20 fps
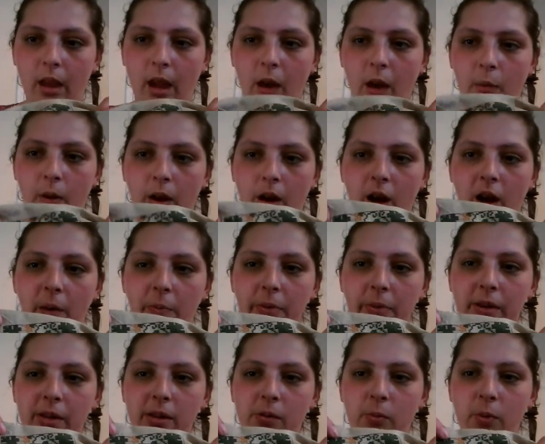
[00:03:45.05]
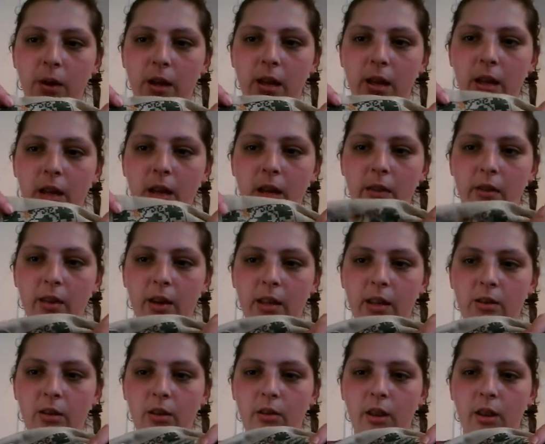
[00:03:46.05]
went up this way, and then I
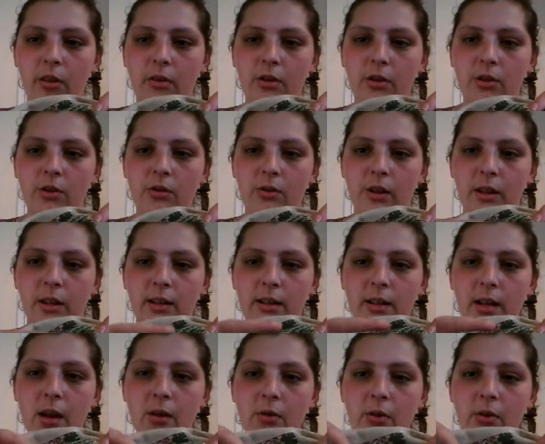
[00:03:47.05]
took the other strand down